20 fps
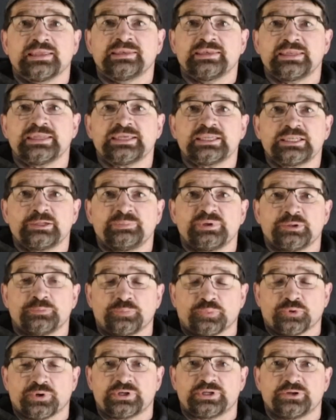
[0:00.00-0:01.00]
need to be
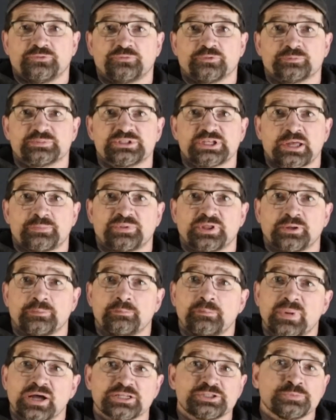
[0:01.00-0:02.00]
printed from something
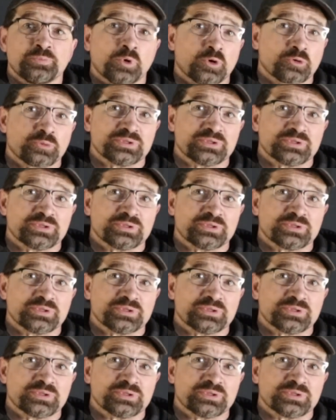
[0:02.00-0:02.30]
much more